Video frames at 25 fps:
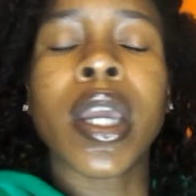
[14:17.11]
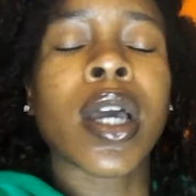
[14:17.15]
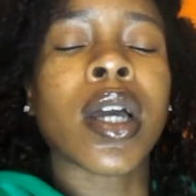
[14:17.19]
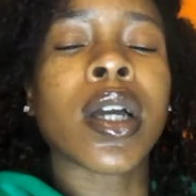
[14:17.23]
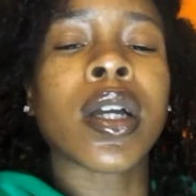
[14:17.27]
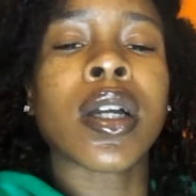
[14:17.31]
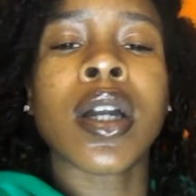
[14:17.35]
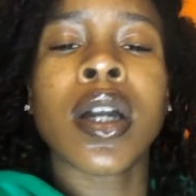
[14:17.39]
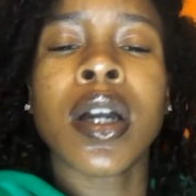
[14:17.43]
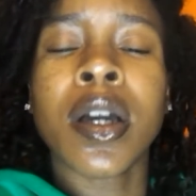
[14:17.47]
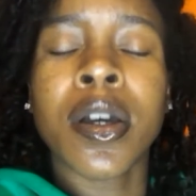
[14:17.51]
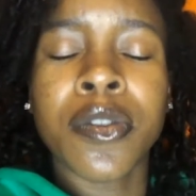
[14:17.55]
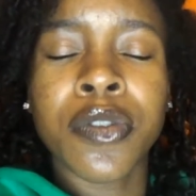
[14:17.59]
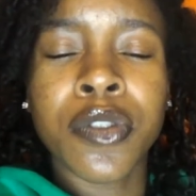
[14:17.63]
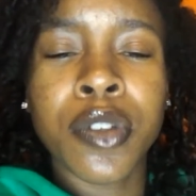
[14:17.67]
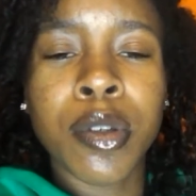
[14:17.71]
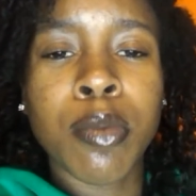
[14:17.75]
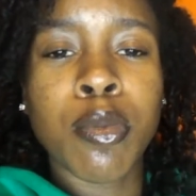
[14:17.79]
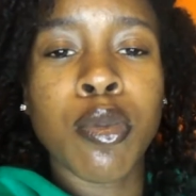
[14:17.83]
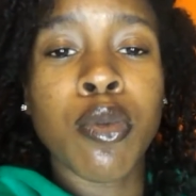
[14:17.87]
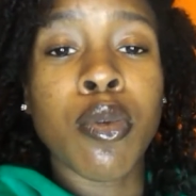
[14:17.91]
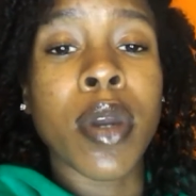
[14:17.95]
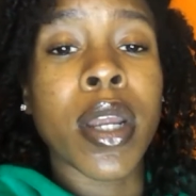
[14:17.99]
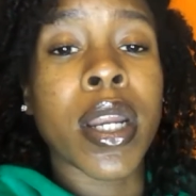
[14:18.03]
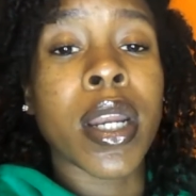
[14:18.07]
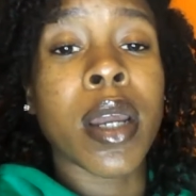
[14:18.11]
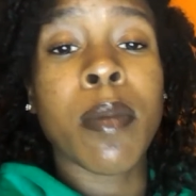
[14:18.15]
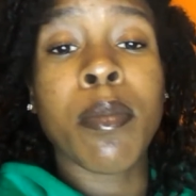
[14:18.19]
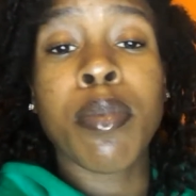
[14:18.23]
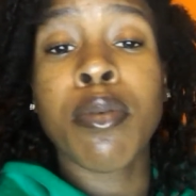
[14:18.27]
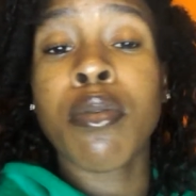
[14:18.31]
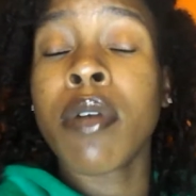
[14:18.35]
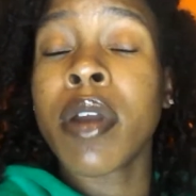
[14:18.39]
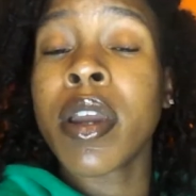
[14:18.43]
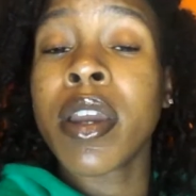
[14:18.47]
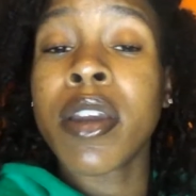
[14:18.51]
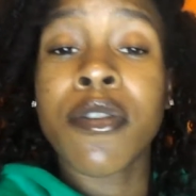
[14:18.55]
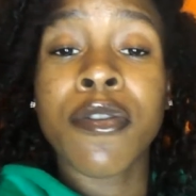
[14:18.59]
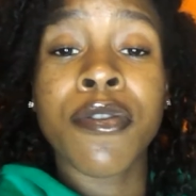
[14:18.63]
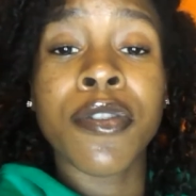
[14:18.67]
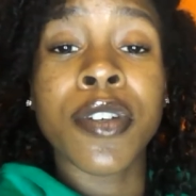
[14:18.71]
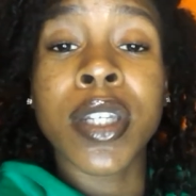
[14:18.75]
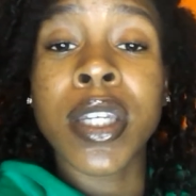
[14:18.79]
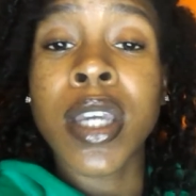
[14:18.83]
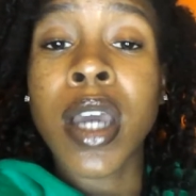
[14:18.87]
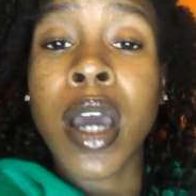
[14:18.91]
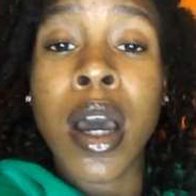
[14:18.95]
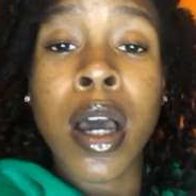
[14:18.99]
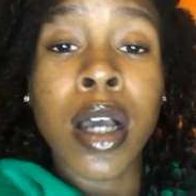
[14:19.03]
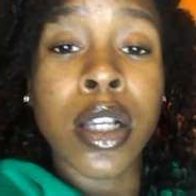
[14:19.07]
uncomfortable, and I'm praying for
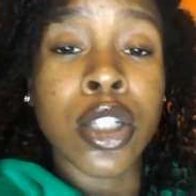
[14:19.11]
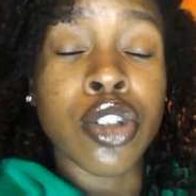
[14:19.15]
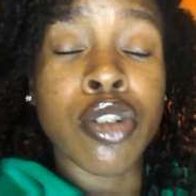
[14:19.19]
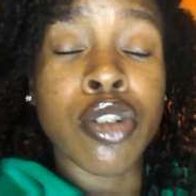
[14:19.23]
y'all